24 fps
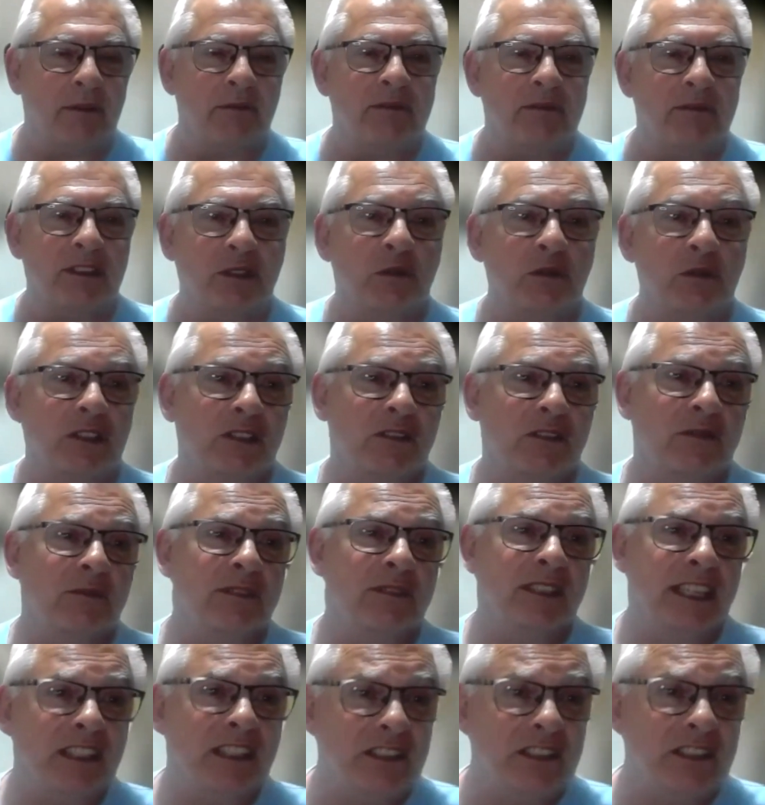of resources from
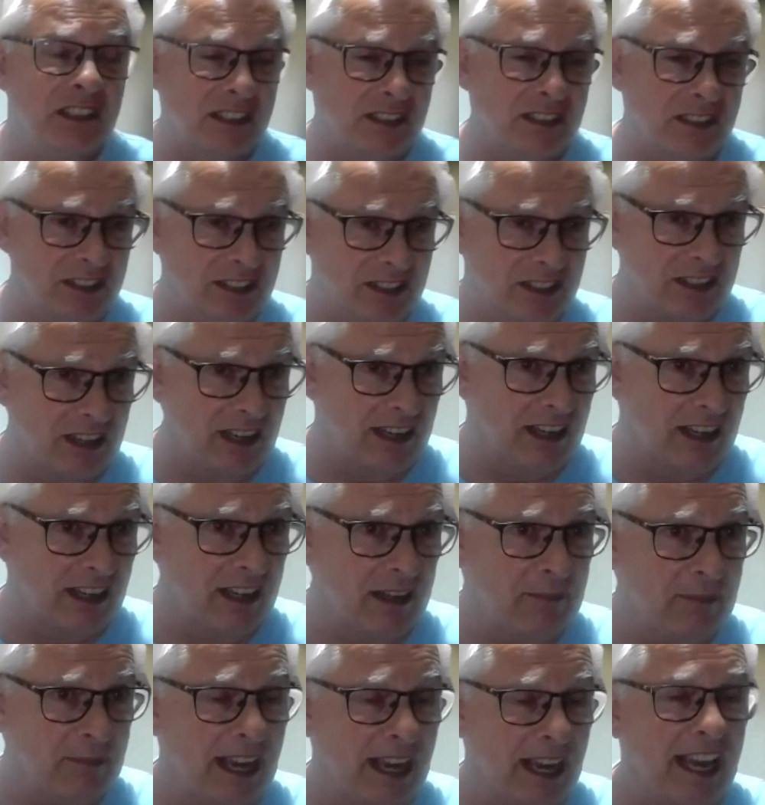teachers,
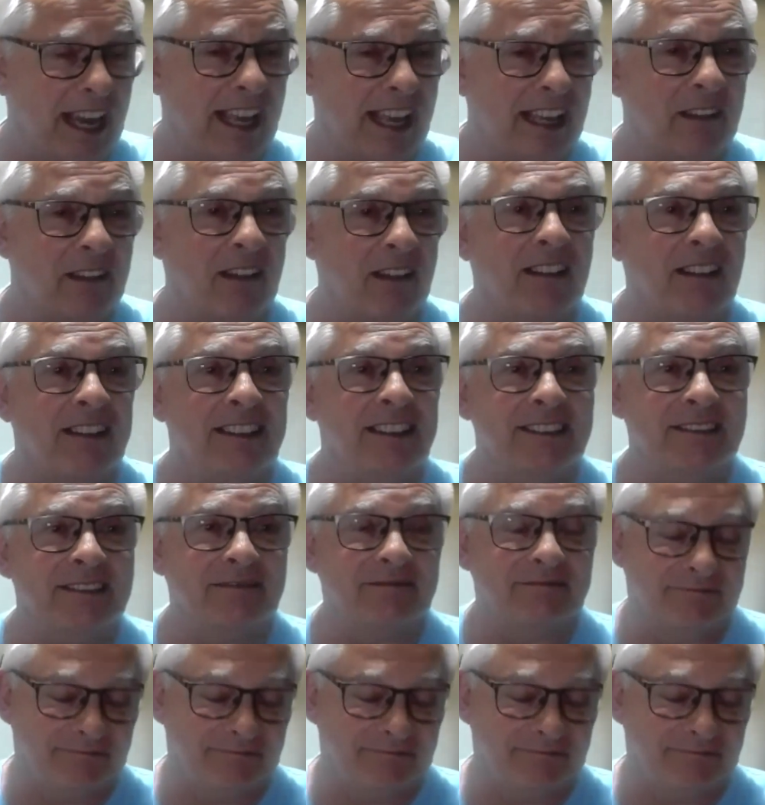and I